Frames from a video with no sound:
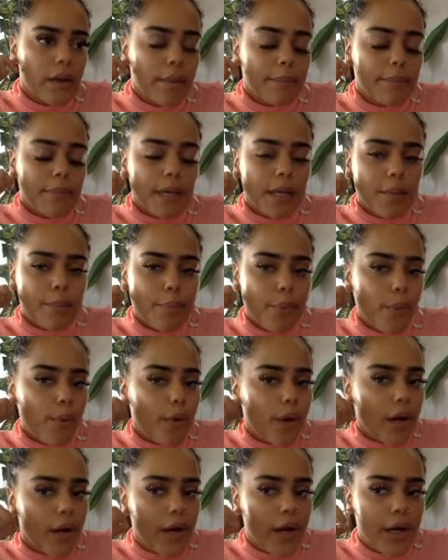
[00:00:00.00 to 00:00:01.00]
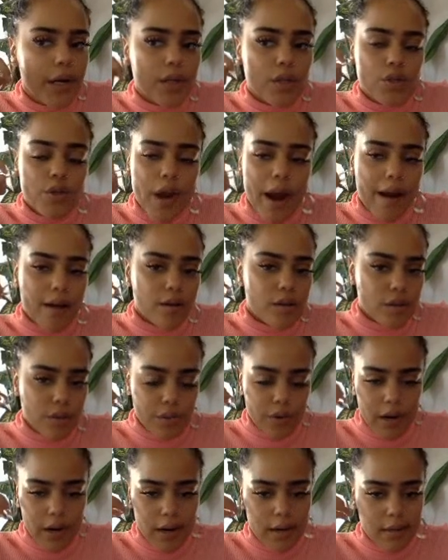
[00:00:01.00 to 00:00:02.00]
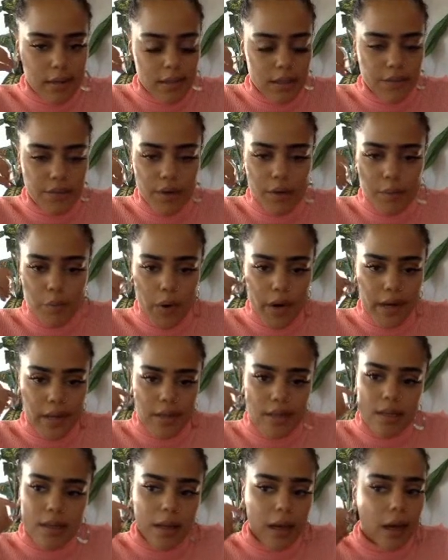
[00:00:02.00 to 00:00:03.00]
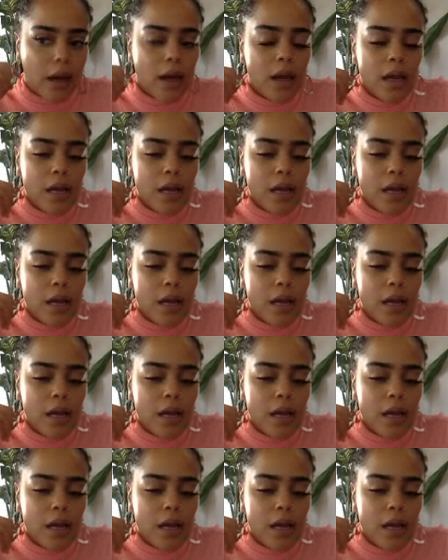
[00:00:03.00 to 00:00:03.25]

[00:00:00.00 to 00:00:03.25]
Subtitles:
Beatport, Track Source, if you're more into like